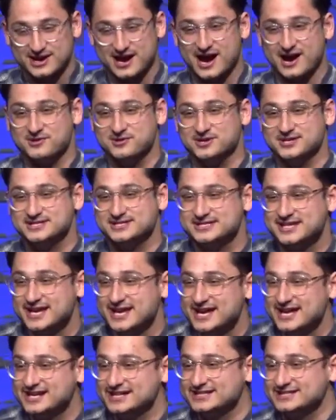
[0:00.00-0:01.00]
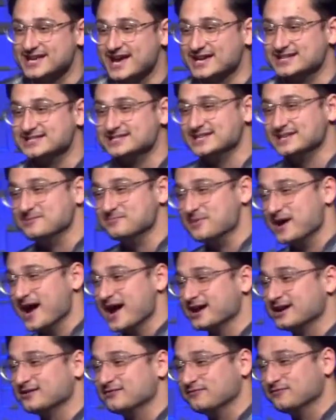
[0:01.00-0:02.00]
I was texting
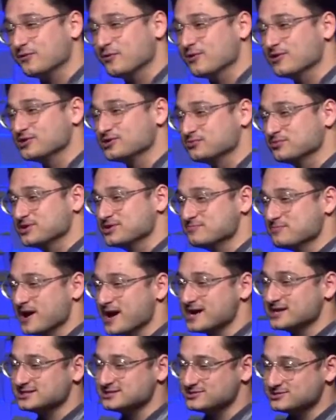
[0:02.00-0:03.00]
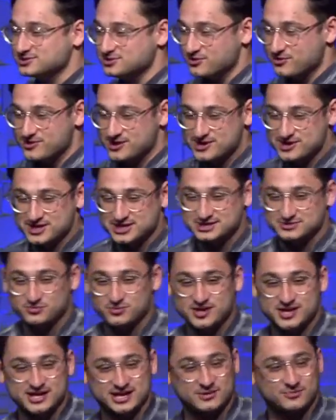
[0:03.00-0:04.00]
back and forth with Pastor Tori this
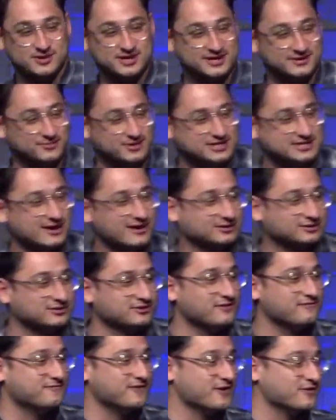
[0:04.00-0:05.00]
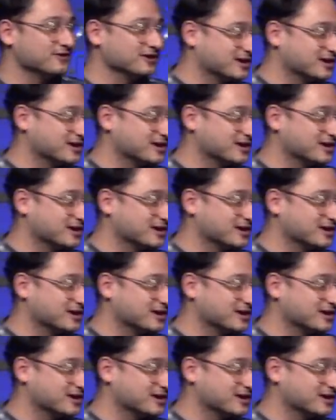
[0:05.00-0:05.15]
week, and we, we talked on the phone a